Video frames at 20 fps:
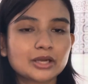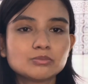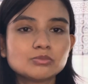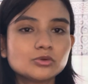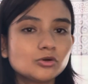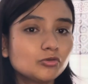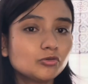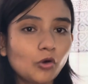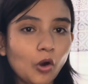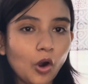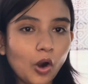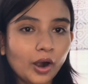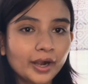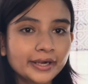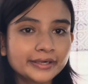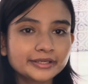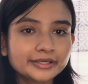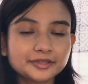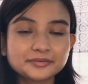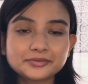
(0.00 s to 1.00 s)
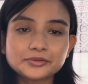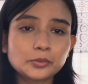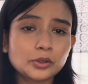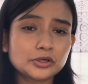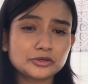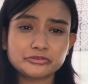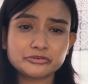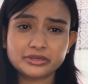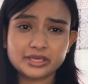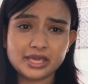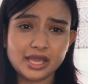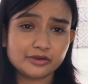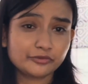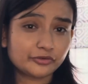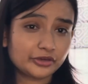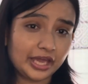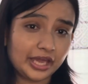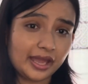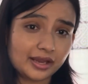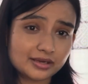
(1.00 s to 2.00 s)
move on if you want to forget
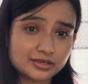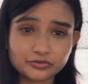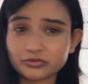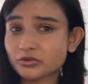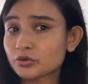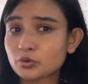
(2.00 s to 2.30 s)
forget if